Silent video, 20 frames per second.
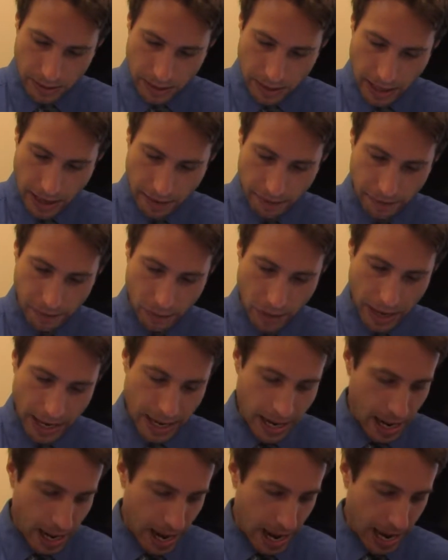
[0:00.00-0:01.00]
F, right?
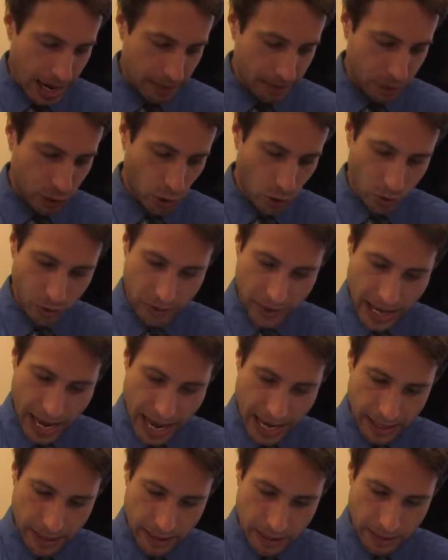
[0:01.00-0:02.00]
I am told
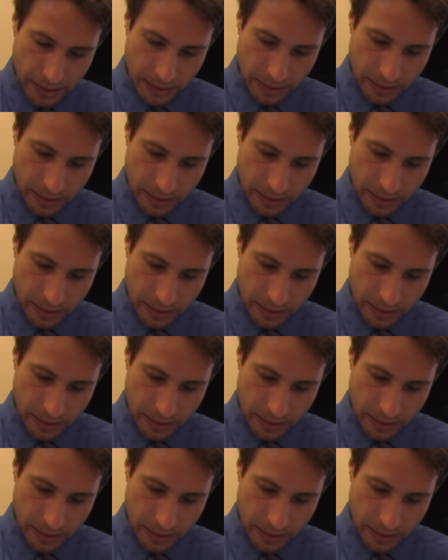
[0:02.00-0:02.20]
that